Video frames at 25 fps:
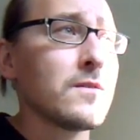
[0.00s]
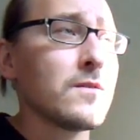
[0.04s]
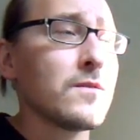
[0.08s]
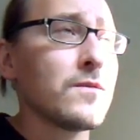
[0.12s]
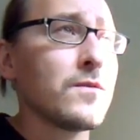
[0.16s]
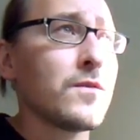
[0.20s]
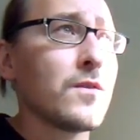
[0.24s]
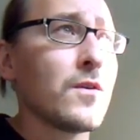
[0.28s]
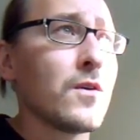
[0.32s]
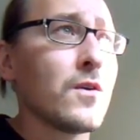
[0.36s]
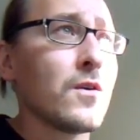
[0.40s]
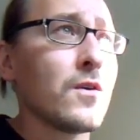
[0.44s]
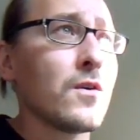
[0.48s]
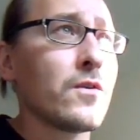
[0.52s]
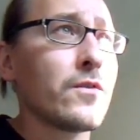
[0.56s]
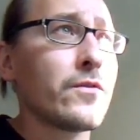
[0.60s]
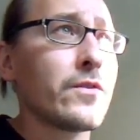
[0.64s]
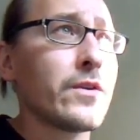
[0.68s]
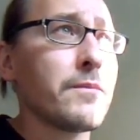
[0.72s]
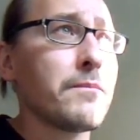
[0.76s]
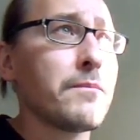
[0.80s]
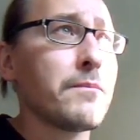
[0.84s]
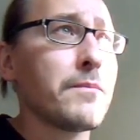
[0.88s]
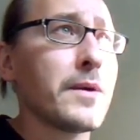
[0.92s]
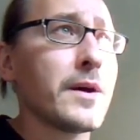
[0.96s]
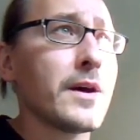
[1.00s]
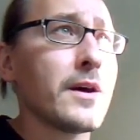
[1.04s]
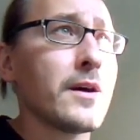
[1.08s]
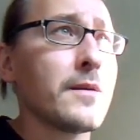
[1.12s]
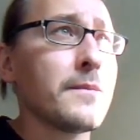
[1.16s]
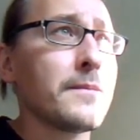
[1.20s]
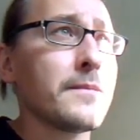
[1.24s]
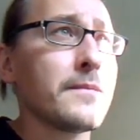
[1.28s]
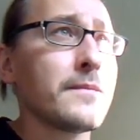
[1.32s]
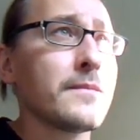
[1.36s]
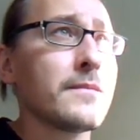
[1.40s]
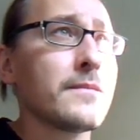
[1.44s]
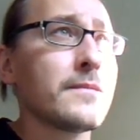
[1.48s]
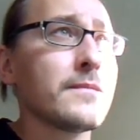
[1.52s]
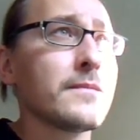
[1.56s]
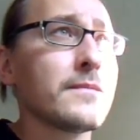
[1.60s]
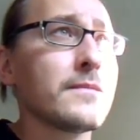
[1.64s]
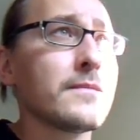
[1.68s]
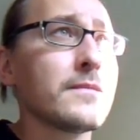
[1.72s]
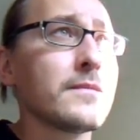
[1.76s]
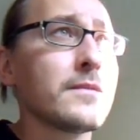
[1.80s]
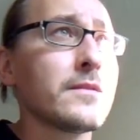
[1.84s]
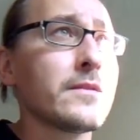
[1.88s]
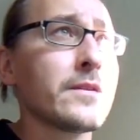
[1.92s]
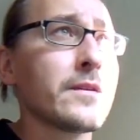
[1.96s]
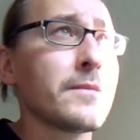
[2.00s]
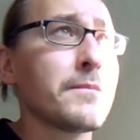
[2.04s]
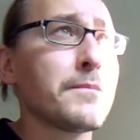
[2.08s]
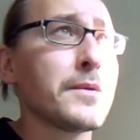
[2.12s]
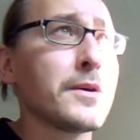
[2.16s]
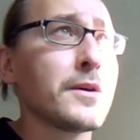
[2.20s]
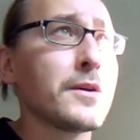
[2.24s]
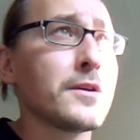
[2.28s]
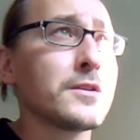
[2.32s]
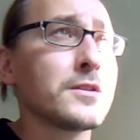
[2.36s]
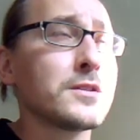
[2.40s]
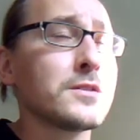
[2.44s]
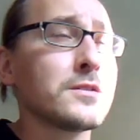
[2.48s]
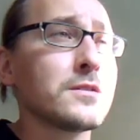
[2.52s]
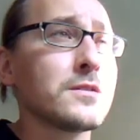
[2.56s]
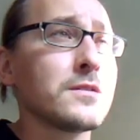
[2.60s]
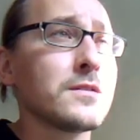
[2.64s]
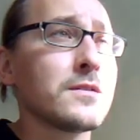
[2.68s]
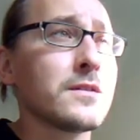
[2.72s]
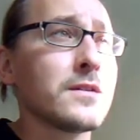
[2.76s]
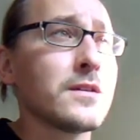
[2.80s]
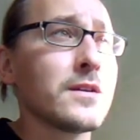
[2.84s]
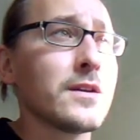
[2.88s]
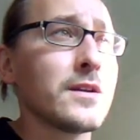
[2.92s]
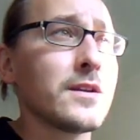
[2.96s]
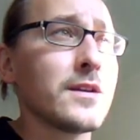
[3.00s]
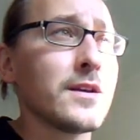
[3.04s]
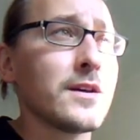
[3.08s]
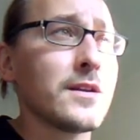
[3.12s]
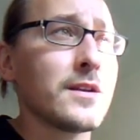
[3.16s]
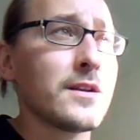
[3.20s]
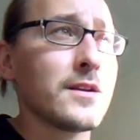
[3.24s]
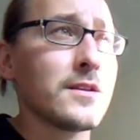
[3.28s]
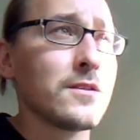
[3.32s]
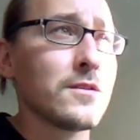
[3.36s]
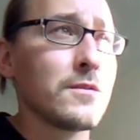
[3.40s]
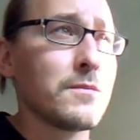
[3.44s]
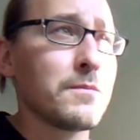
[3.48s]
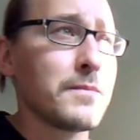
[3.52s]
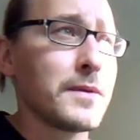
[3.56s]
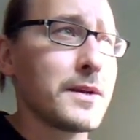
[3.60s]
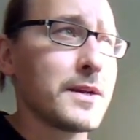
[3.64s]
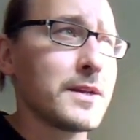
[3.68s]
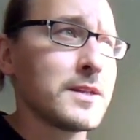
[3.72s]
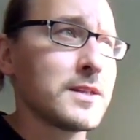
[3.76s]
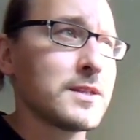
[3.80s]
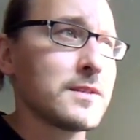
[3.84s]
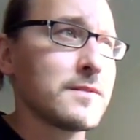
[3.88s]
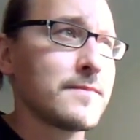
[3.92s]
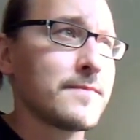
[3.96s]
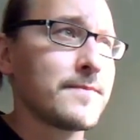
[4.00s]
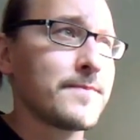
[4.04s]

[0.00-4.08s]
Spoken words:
for repairs in another base.